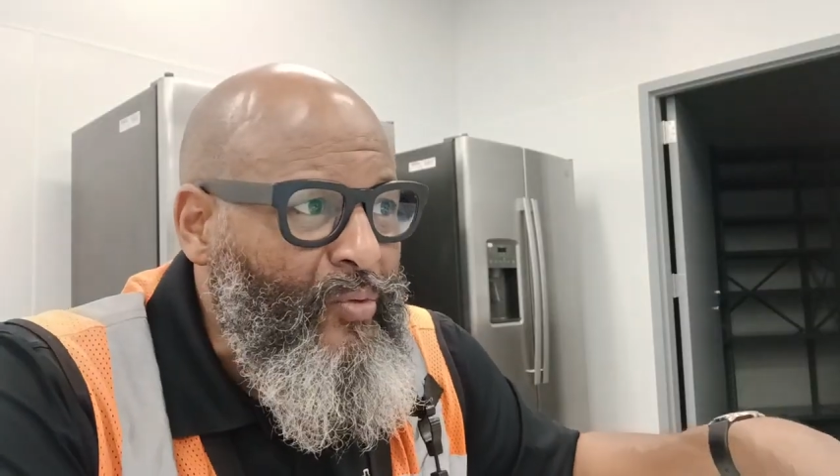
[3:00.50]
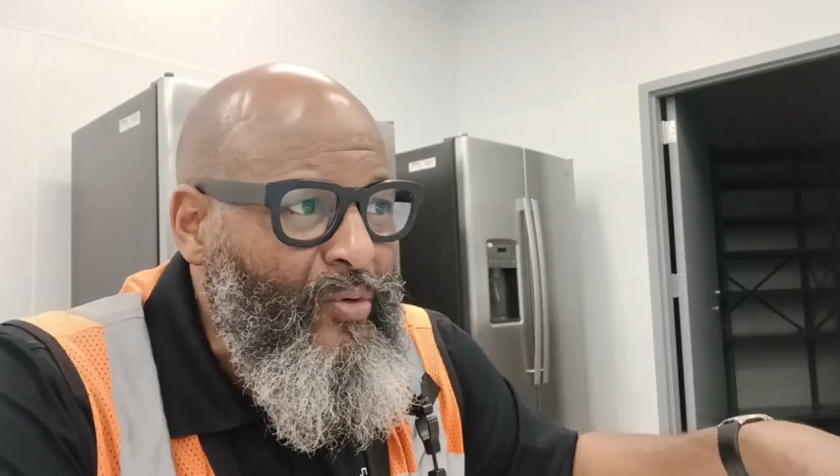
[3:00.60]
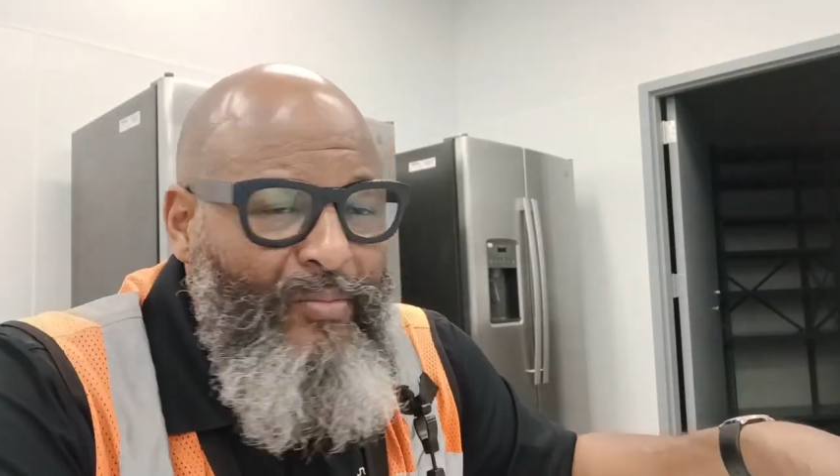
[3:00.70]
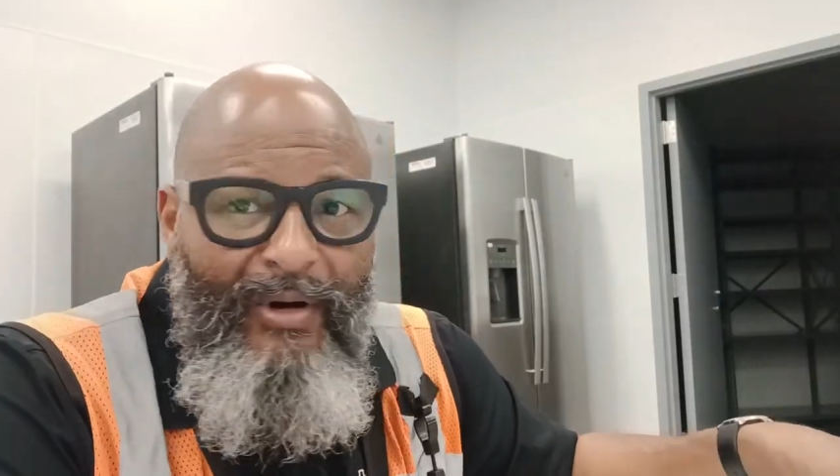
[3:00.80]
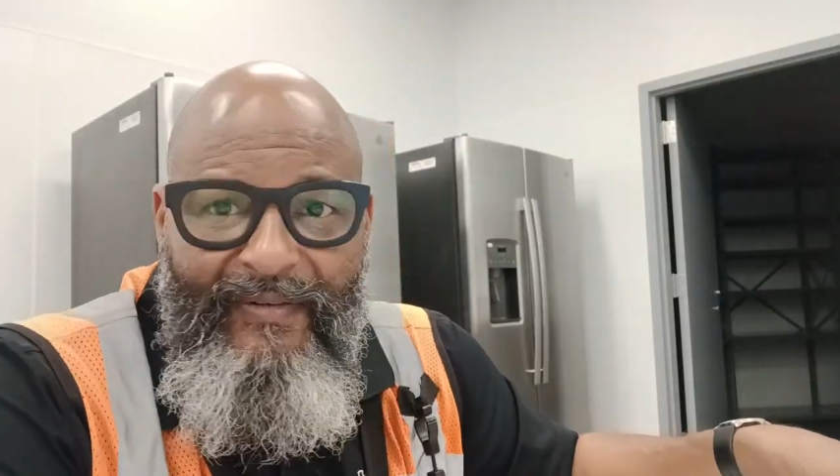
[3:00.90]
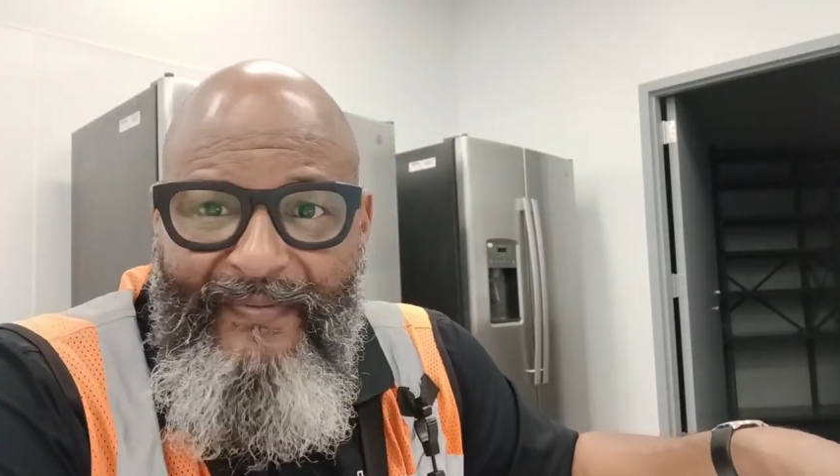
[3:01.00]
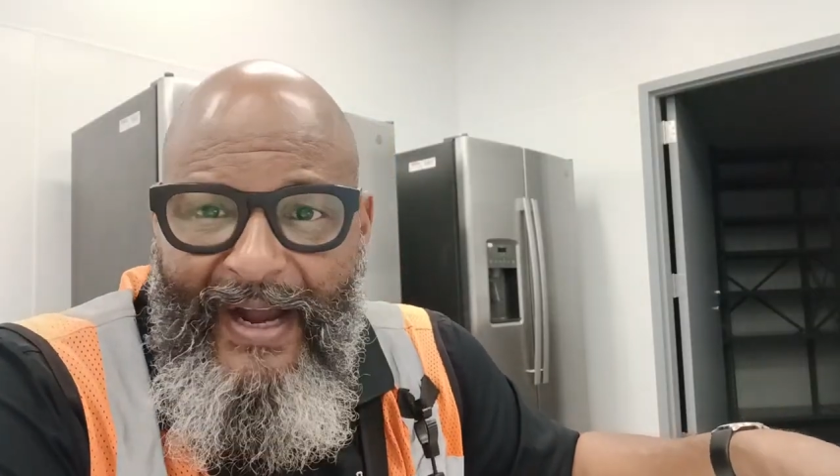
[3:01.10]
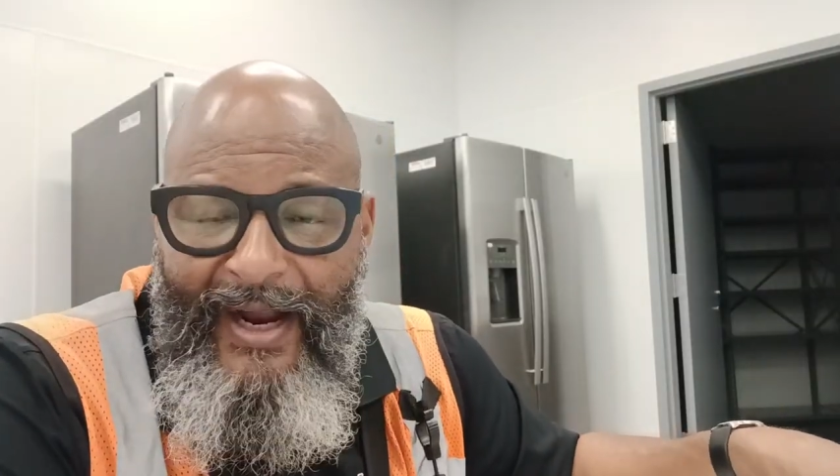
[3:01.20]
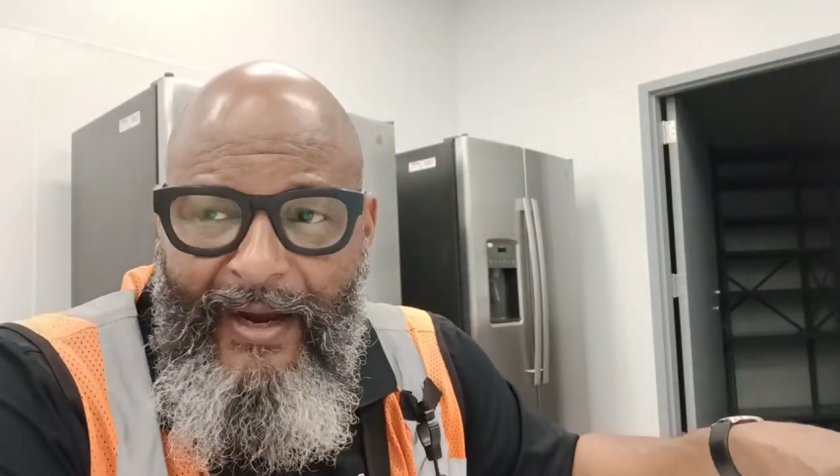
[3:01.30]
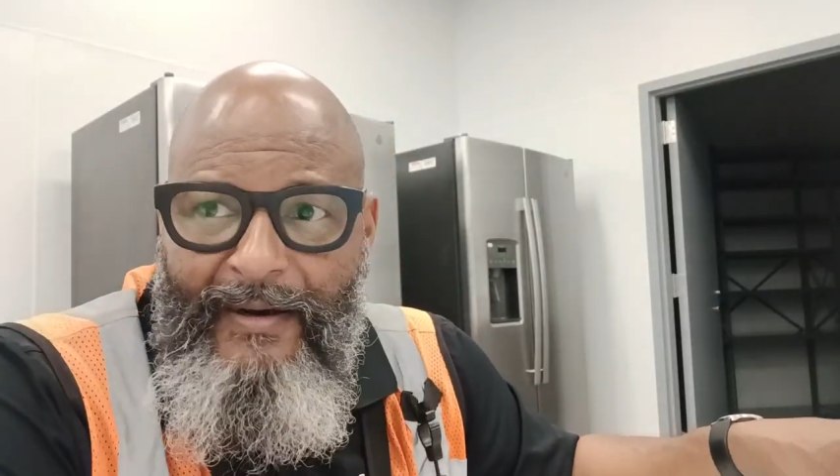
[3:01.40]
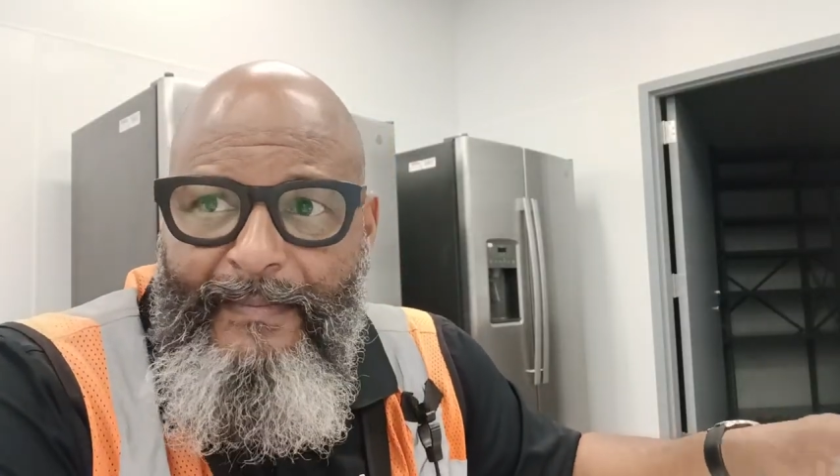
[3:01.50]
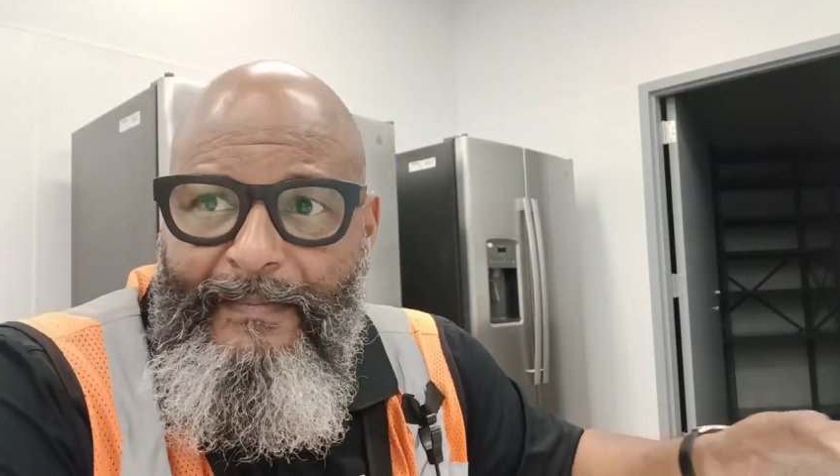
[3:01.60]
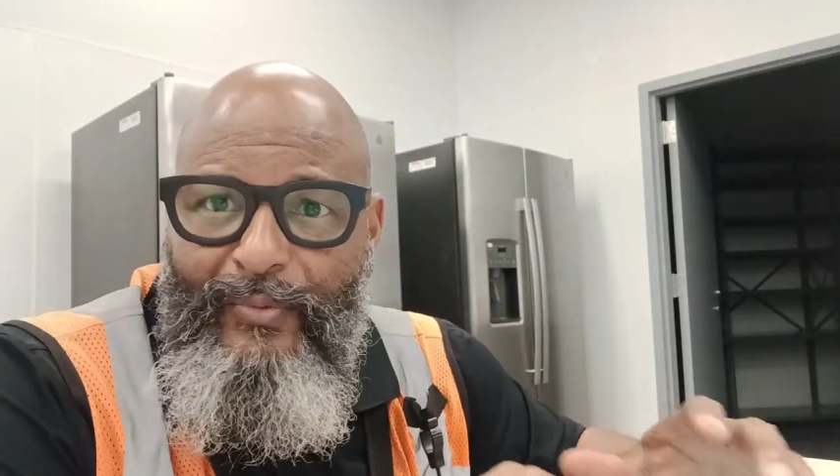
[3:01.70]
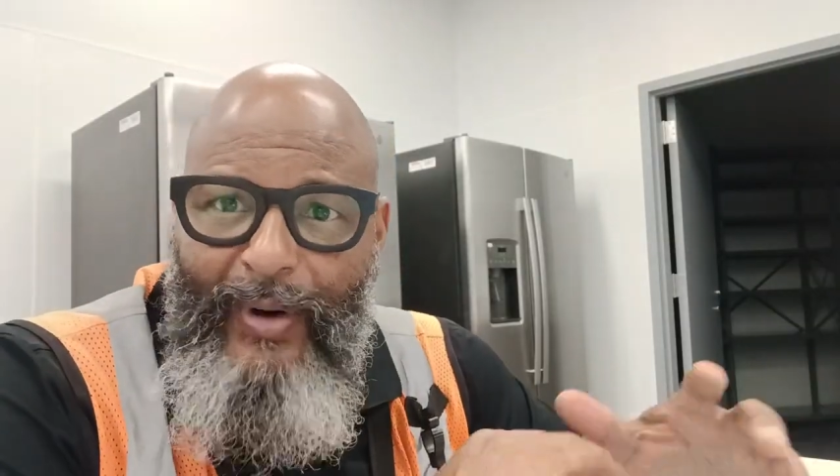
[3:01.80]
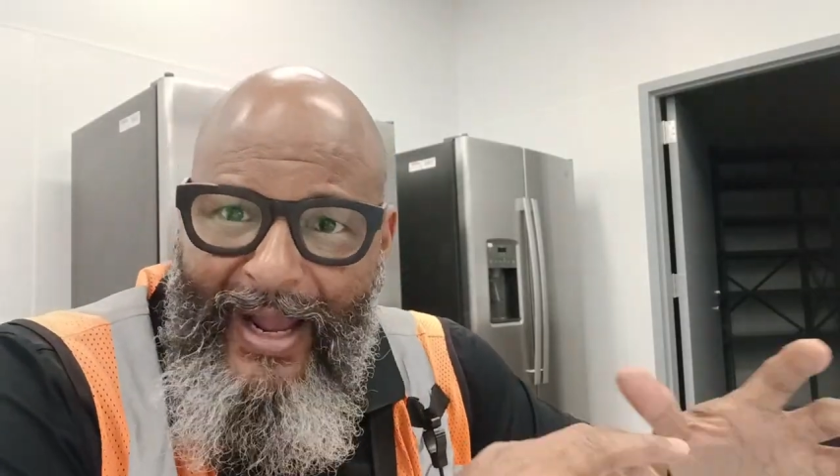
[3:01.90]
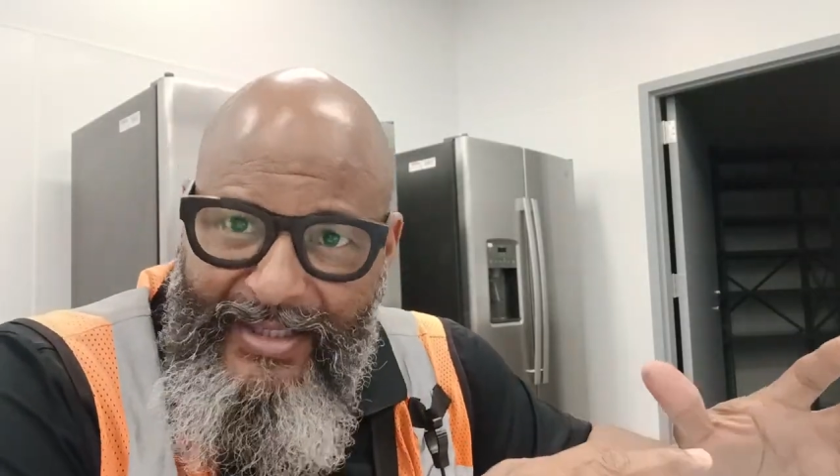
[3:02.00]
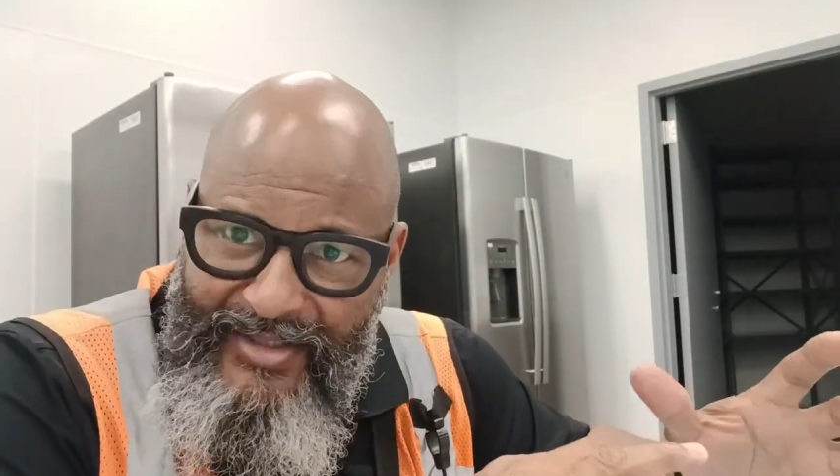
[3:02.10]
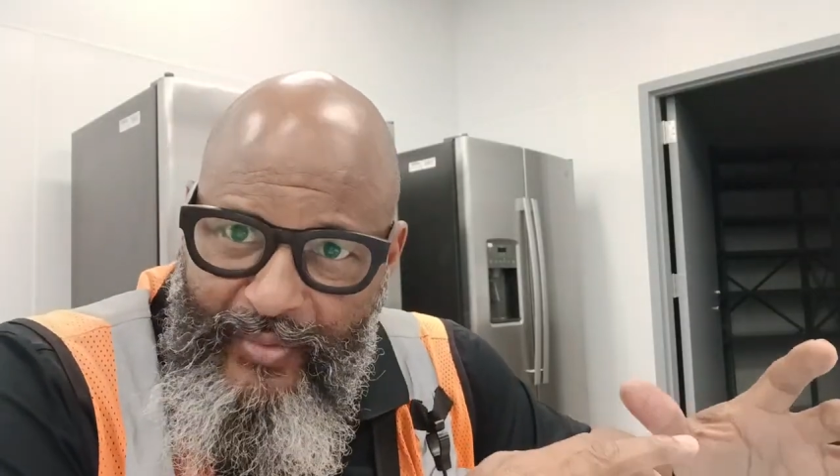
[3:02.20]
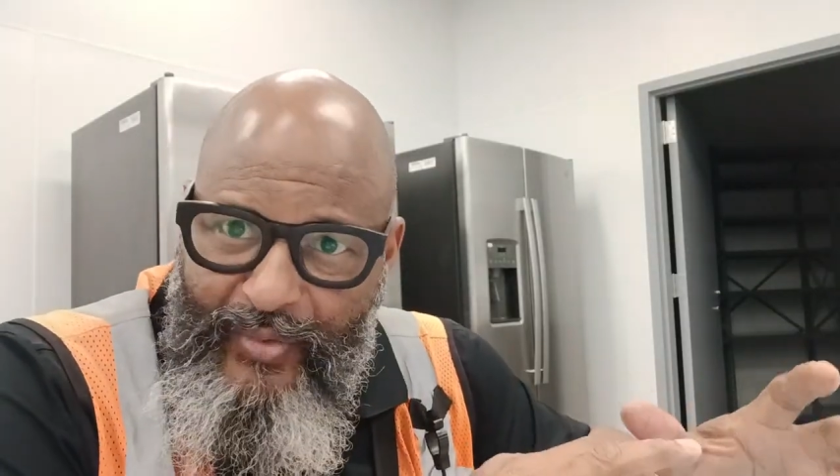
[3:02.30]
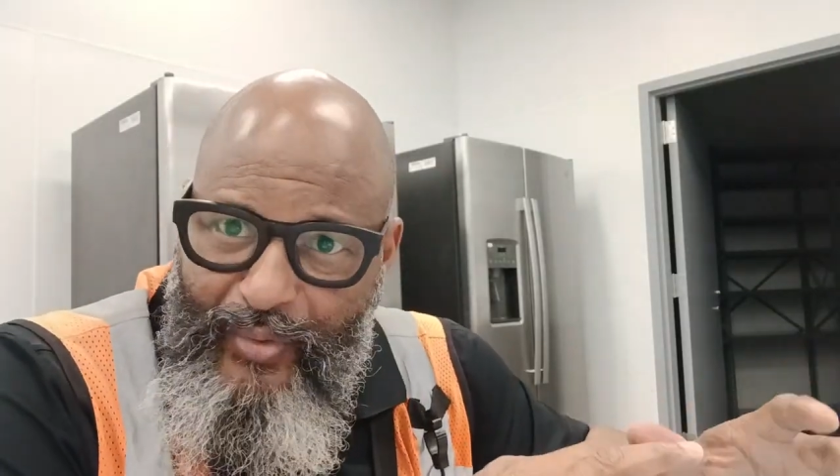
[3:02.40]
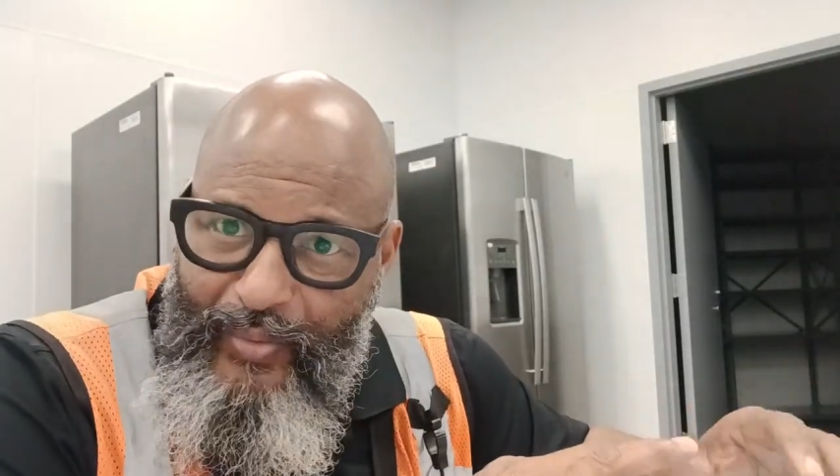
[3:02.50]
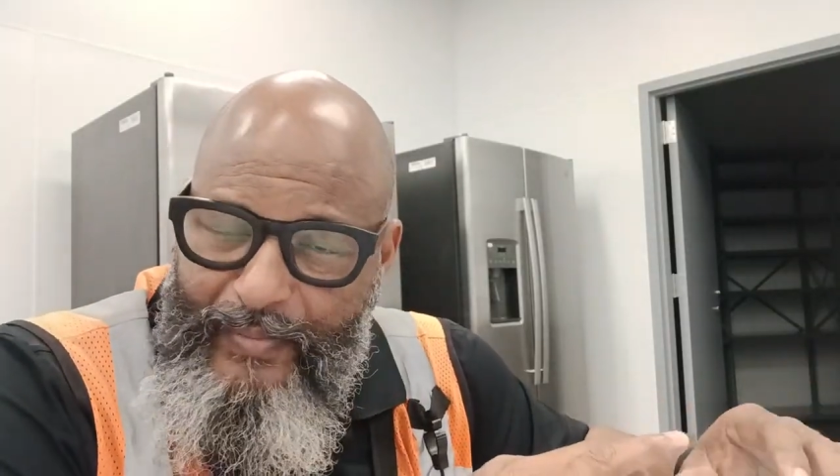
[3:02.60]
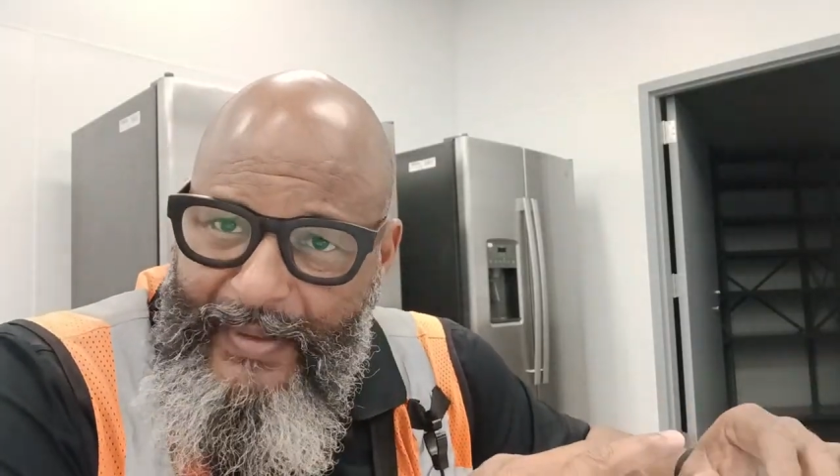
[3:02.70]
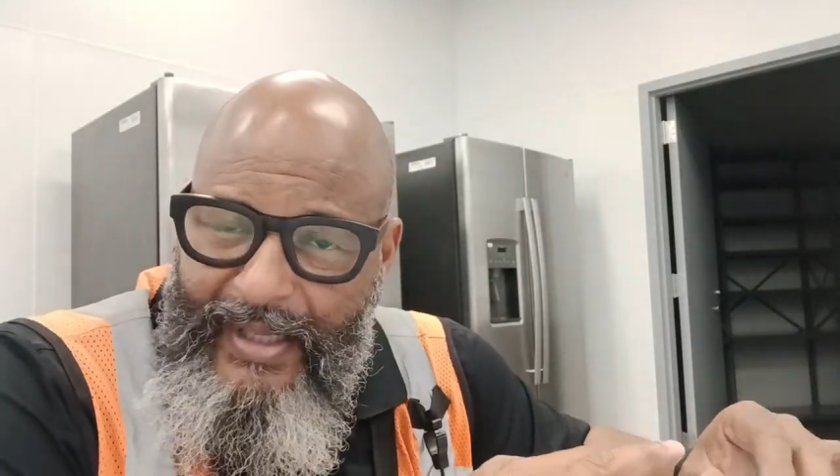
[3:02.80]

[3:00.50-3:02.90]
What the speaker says: room or a fire riser room